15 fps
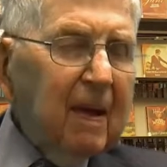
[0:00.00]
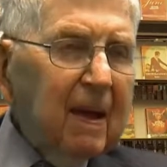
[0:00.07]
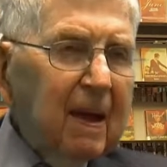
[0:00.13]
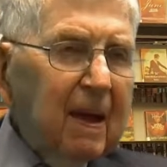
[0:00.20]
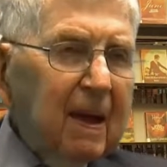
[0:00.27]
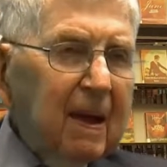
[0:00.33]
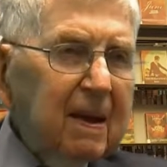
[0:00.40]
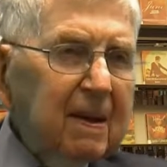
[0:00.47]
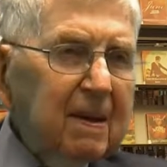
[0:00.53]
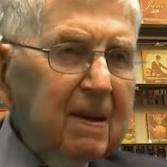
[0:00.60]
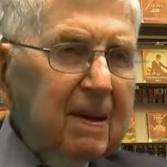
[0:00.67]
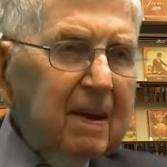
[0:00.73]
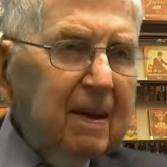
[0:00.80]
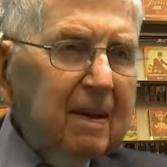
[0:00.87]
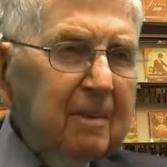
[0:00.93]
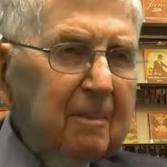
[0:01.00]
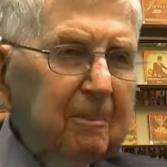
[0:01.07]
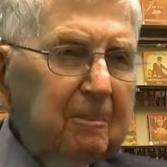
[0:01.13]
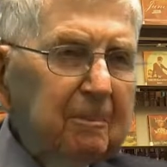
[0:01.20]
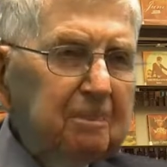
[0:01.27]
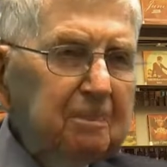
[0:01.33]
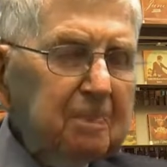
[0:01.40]
And
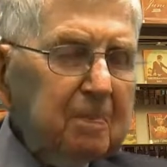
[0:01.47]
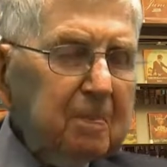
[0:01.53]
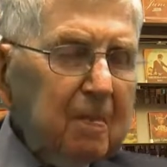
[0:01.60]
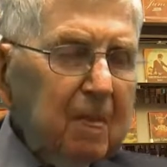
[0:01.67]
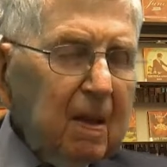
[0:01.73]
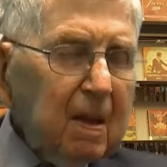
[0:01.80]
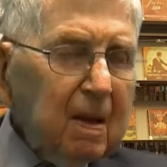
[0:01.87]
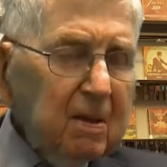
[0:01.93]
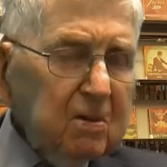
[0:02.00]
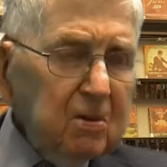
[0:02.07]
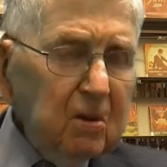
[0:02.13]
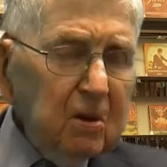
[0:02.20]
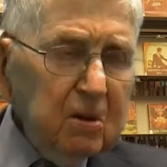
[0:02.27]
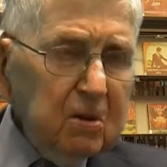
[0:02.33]
I